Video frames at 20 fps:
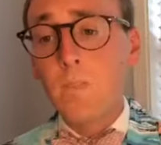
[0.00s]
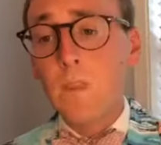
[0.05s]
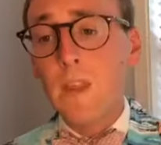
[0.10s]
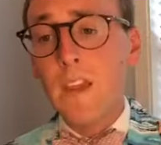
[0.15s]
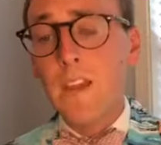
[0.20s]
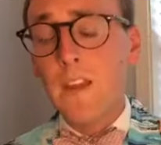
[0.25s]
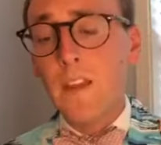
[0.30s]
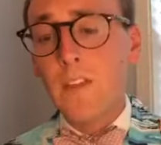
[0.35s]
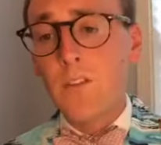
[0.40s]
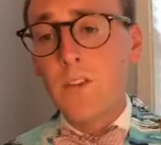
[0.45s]

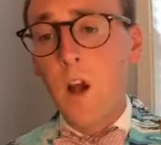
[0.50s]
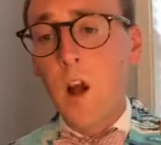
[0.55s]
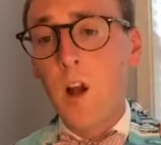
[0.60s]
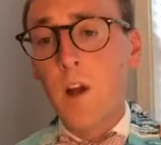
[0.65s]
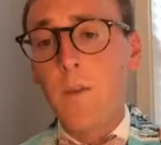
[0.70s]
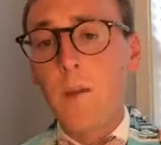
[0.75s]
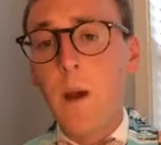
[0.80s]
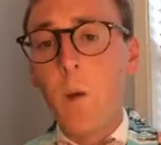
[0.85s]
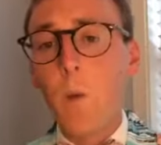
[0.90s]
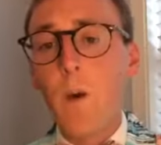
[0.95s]
and us talk
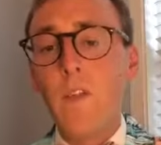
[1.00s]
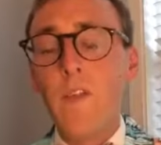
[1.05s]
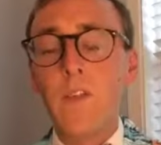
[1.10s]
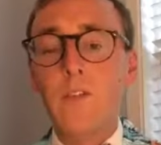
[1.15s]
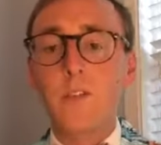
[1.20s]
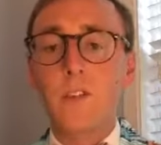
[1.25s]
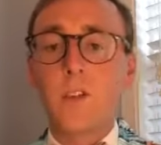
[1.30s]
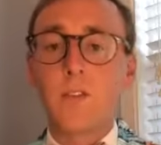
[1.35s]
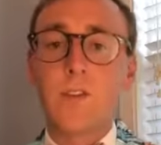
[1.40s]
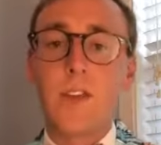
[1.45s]
about what
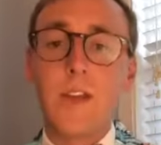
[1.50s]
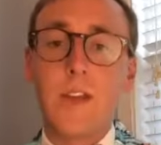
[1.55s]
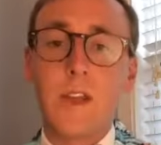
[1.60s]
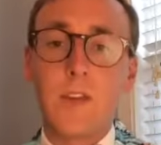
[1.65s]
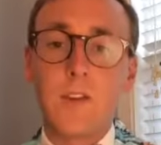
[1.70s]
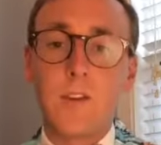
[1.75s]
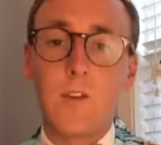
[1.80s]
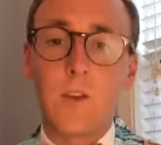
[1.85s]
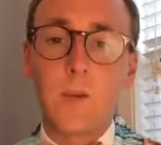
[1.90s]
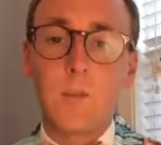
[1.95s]
this looks like
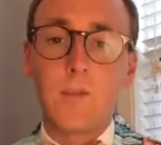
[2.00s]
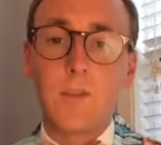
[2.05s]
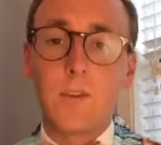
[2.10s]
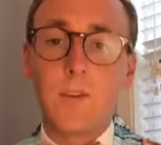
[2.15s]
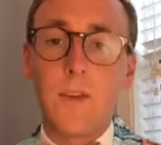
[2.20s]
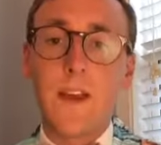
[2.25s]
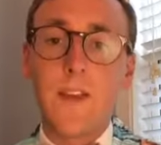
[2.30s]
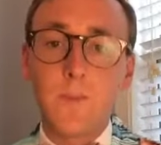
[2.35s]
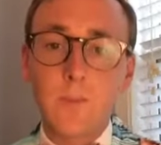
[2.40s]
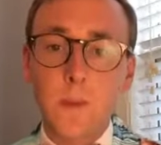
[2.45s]
in terms of
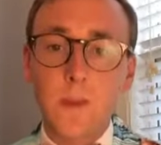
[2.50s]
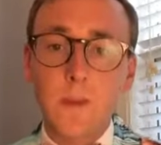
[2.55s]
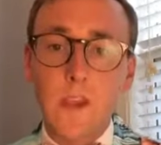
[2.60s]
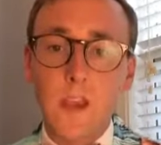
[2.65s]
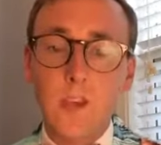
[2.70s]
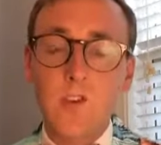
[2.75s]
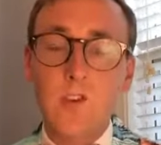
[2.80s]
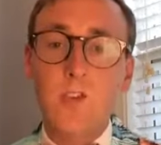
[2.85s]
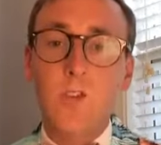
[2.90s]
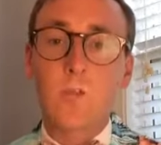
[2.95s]

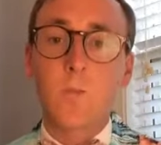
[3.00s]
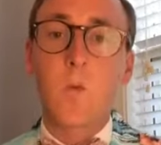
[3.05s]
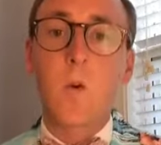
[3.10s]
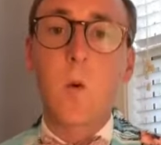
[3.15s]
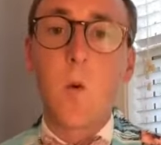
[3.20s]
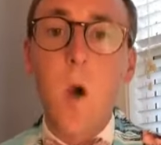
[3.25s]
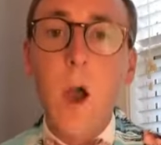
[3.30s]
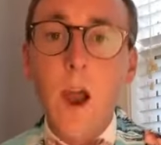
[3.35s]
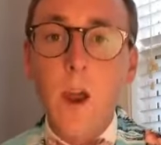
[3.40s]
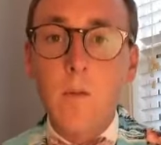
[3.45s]
expectations and
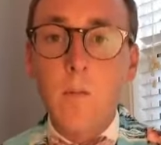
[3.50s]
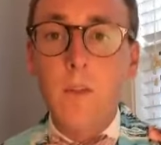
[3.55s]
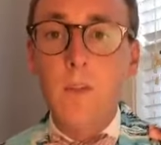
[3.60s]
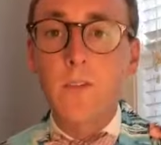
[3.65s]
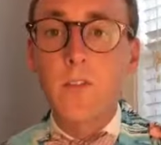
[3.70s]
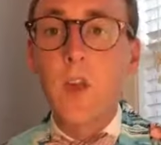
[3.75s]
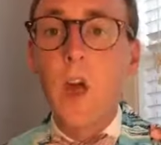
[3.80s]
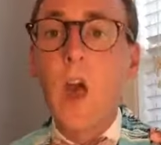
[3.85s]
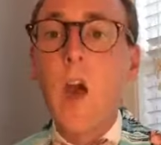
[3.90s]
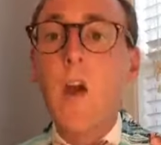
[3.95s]

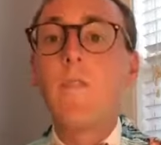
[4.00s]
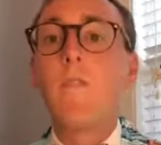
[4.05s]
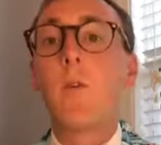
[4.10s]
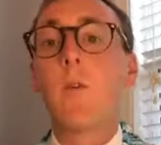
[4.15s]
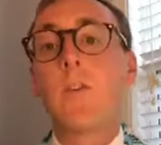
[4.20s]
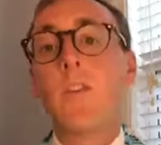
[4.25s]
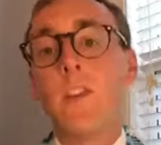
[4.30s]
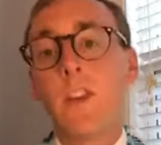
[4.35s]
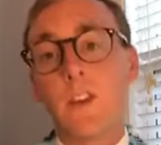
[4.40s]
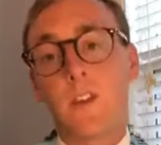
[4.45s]
requirements for
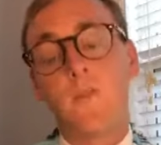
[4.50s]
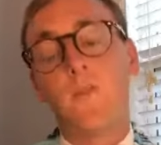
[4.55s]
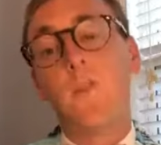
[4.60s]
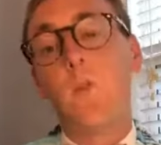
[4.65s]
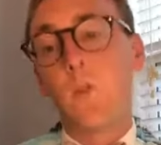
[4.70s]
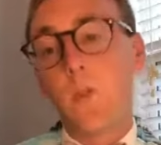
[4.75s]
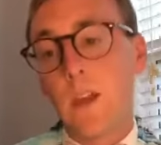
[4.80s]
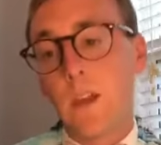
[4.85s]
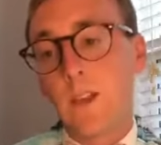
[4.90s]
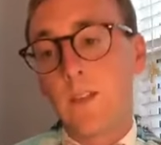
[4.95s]
the next few
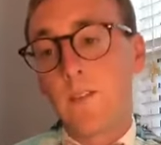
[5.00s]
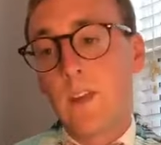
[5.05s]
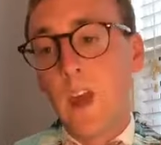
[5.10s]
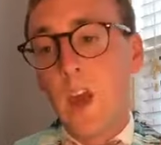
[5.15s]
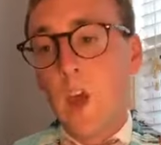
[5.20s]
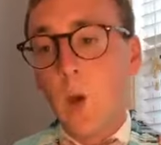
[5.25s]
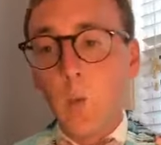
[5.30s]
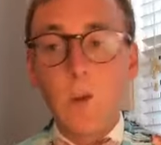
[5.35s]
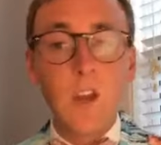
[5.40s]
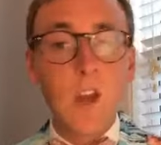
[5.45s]
weeks.
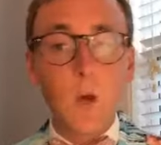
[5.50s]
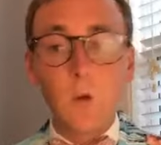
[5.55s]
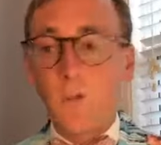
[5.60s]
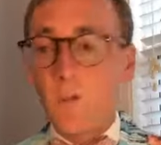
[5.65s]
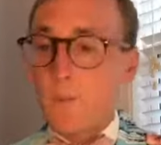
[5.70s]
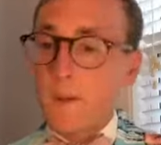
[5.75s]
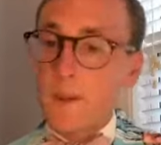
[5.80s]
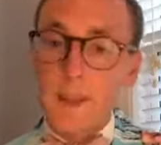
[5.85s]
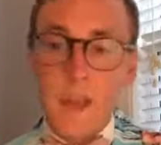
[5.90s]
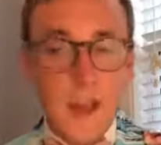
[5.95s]
We know we've
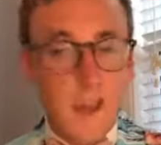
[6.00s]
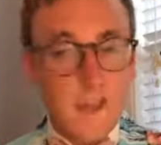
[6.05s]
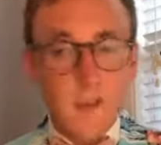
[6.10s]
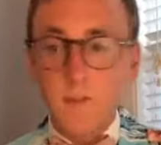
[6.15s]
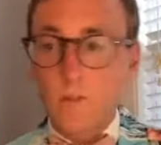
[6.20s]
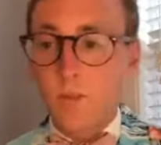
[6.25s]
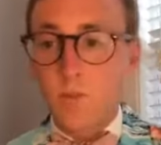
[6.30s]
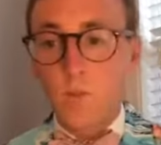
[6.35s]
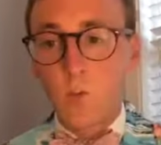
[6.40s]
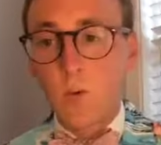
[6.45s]
been kind
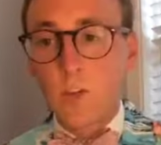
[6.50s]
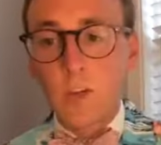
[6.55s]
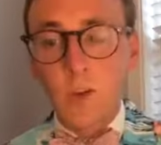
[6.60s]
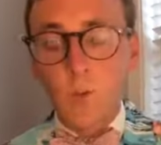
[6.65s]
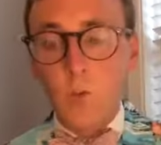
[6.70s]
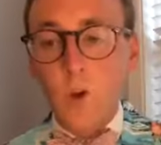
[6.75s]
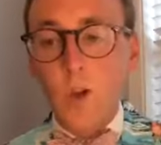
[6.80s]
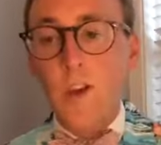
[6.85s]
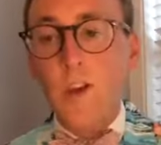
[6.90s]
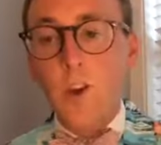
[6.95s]
of really
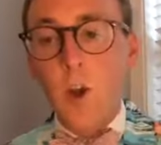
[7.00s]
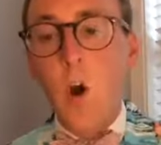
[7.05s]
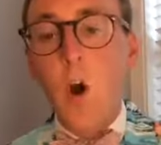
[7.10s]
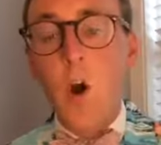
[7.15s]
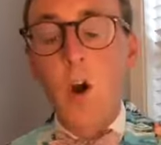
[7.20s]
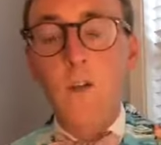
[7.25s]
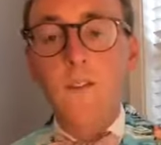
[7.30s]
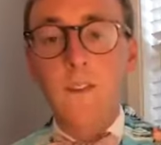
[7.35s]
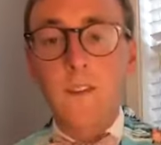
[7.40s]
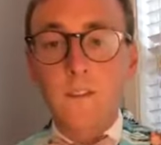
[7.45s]
running
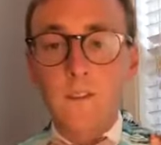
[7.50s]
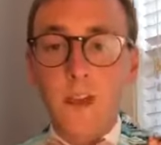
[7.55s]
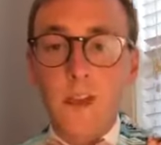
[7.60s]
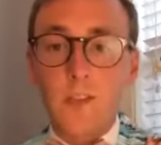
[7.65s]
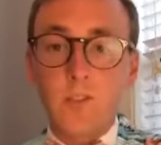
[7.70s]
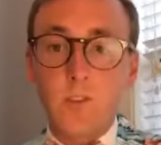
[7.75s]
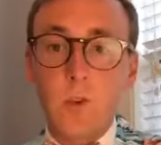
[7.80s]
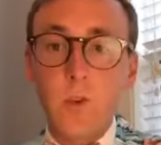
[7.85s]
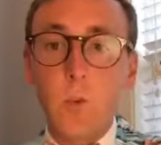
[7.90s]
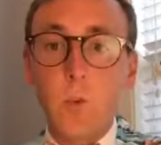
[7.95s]
hard these
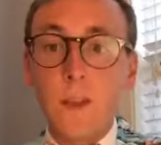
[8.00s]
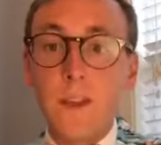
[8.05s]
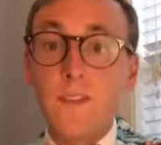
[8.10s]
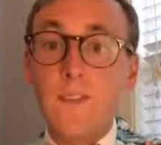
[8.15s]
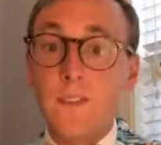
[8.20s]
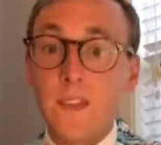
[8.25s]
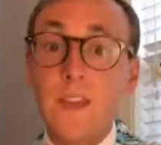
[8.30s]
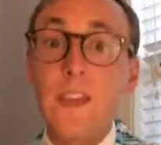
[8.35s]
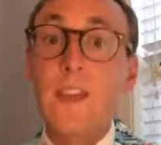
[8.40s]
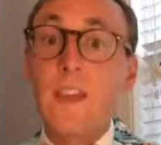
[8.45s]
last two weeks,
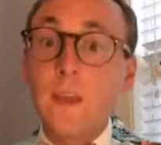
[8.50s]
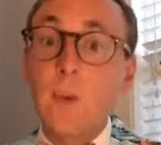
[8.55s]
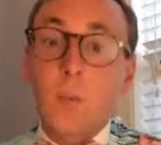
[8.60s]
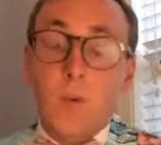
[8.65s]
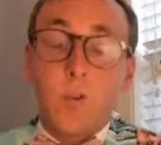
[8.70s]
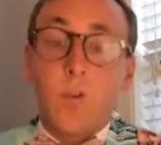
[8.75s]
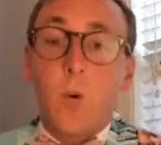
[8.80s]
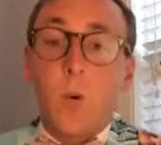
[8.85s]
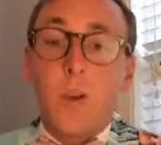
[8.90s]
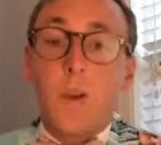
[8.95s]
thinking it
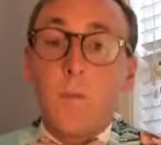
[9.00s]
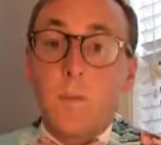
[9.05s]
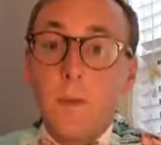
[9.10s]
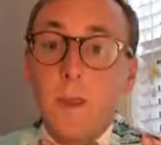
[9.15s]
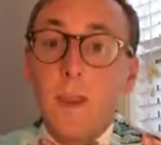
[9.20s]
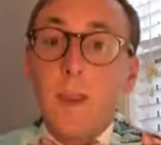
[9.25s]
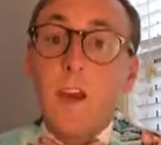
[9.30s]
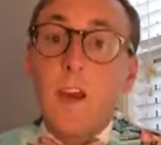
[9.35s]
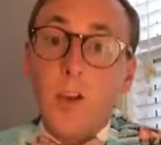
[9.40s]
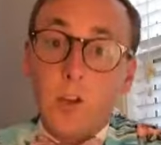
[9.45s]
was going to
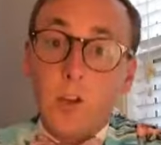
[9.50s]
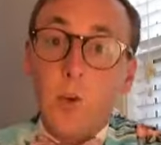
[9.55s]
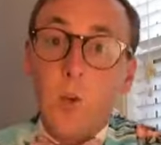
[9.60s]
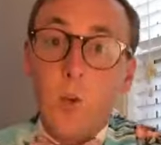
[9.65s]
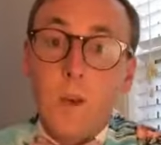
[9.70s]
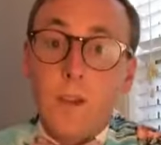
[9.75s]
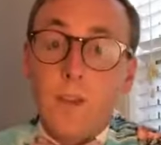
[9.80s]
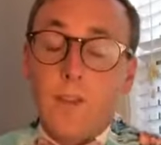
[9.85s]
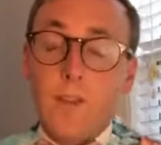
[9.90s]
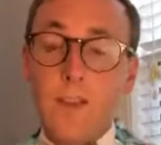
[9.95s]
be a two
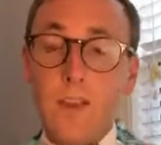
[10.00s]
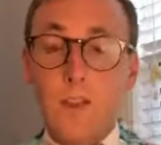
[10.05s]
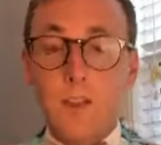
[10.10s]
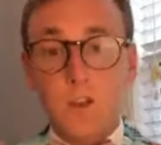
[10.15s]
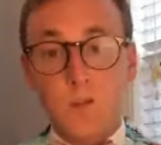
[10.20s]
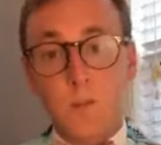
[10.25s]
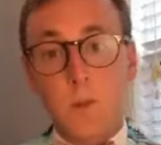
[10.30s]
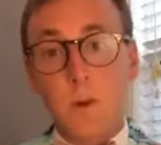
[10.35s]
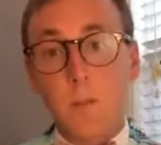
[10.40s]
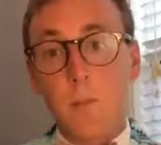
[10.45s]
week thing,
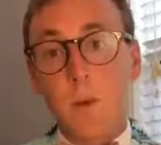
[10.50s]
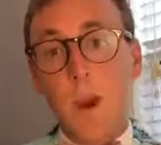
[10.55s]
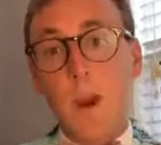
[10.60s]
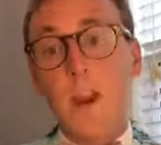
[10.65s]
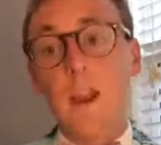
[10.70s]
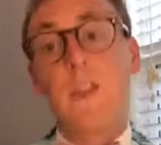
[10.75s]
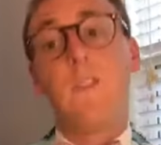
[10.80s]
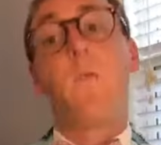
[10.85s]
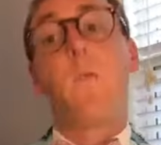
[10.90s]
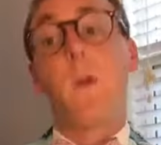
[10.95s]
spring
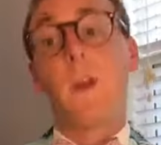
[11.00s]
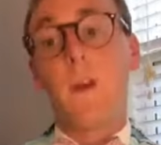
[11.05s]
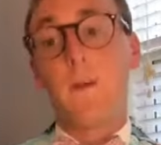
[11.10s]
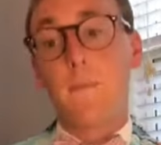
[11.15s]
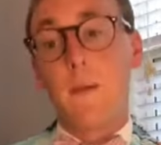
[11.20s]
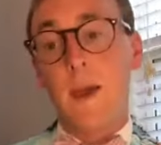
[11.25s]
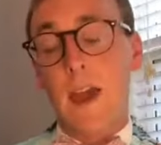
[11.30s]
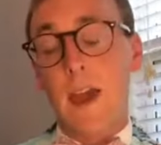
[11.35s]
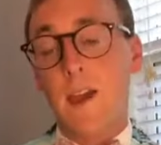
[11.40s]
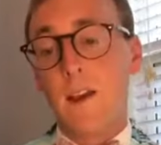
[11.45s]
break, and then we come
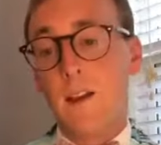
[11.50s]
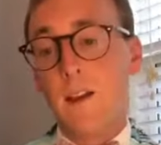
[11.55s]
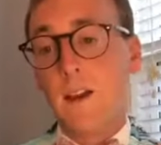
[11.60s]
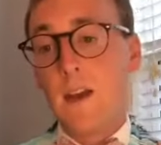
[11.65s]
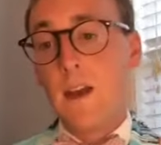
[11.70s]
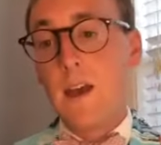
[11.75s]
back.